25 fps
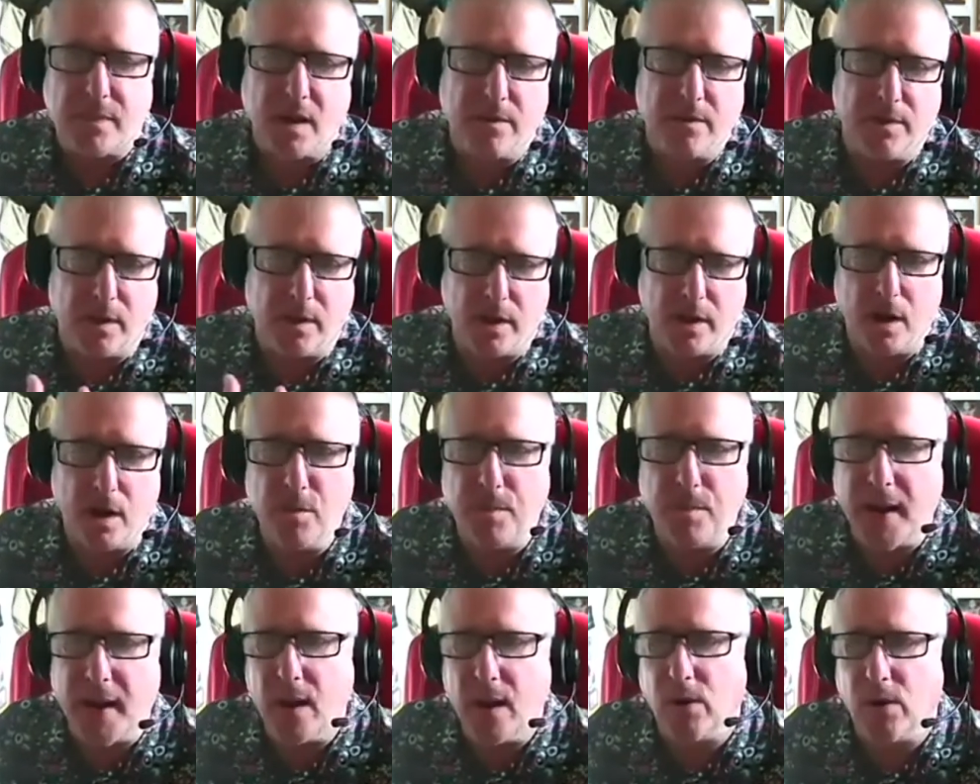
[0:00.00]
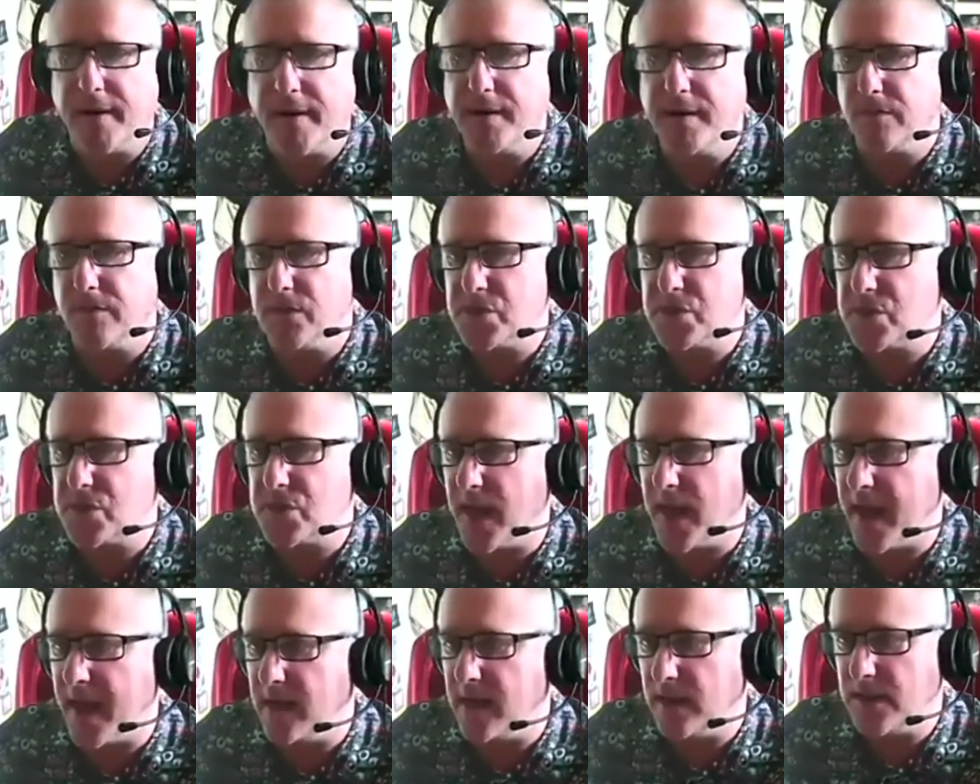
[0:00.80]
The low power end of the
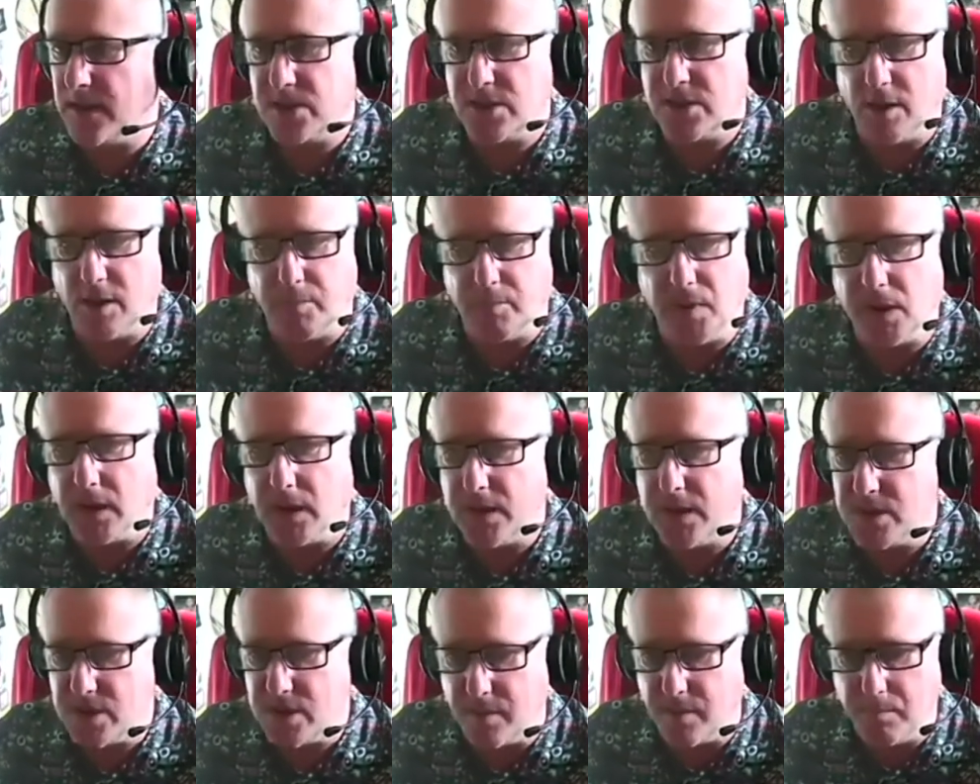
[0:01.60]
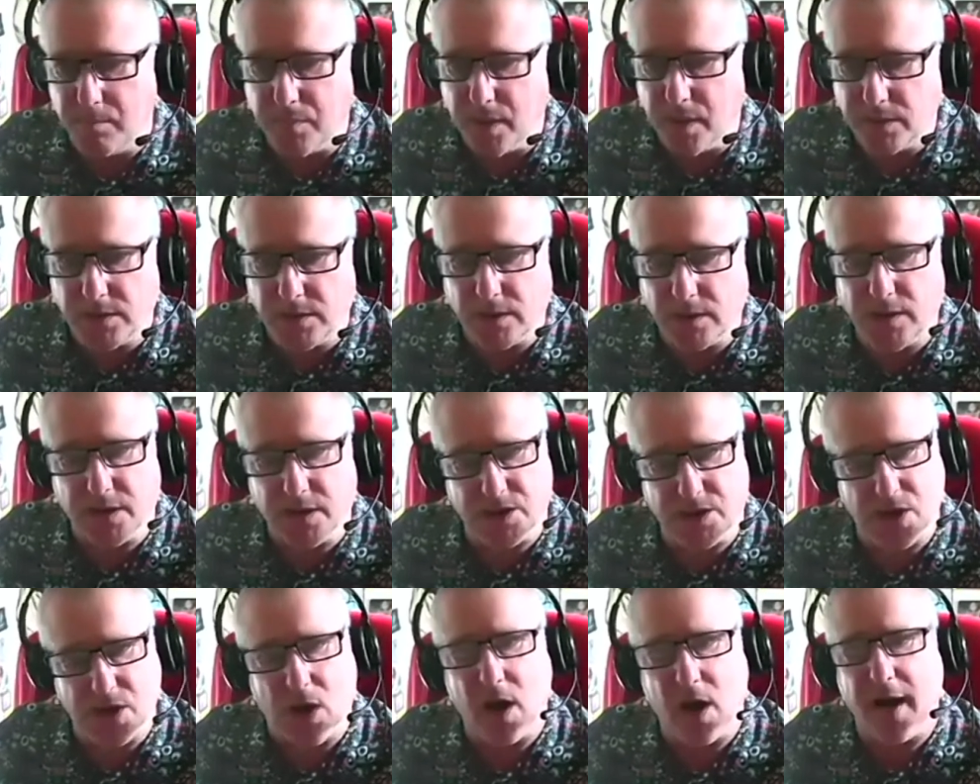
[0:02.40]
scale is typically simpler to
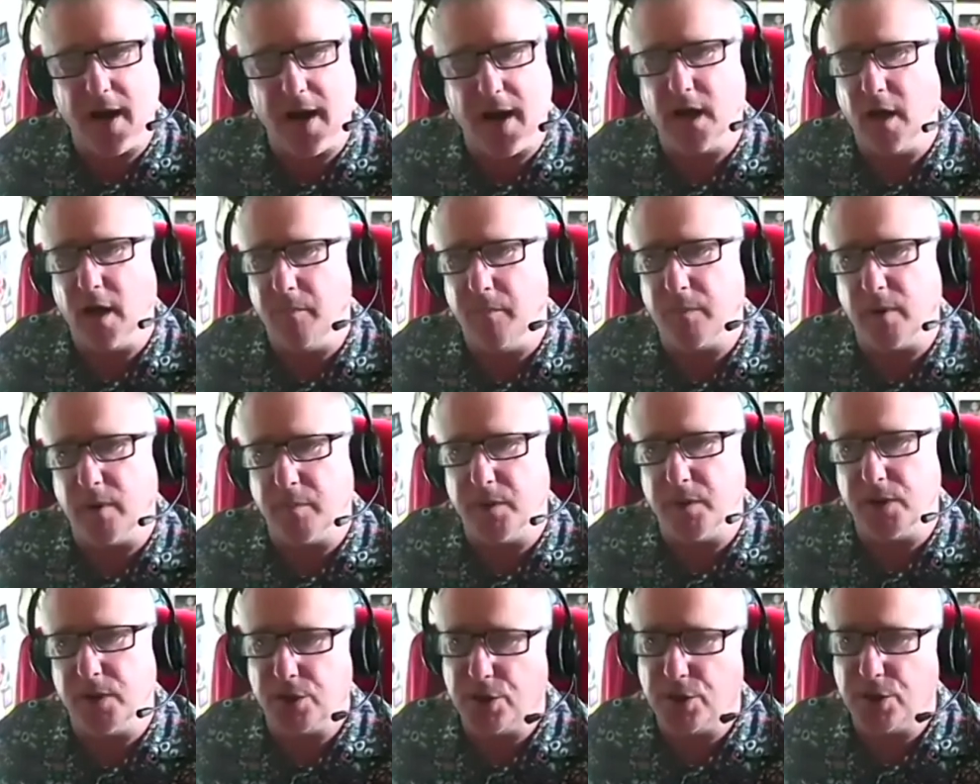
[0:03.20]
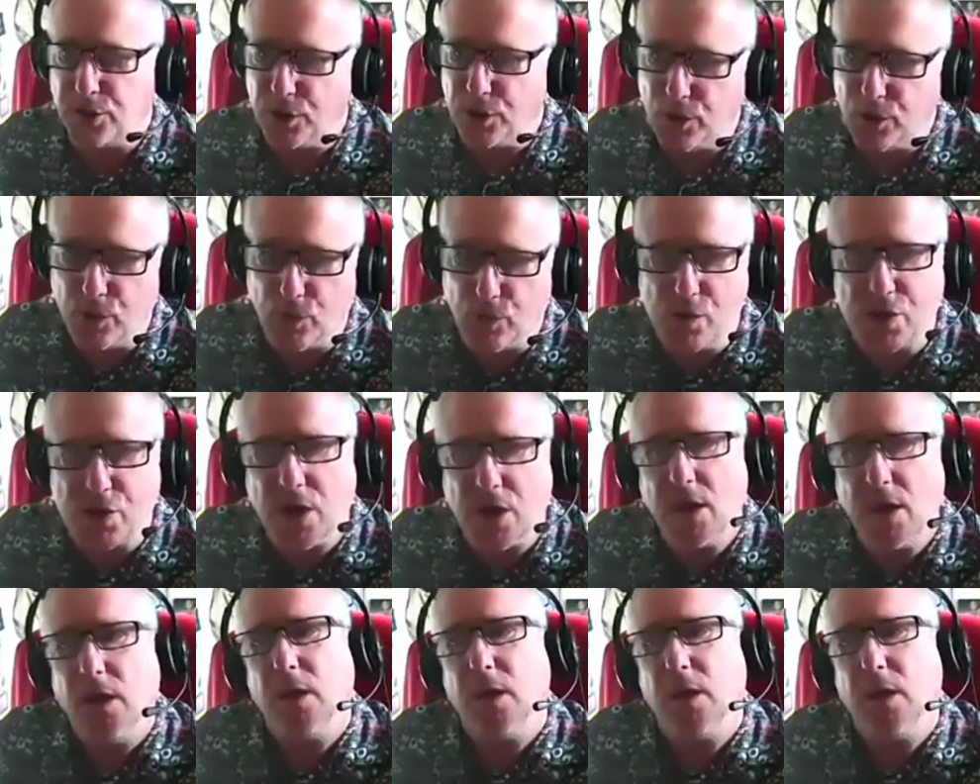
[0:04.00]
design, implement, and use,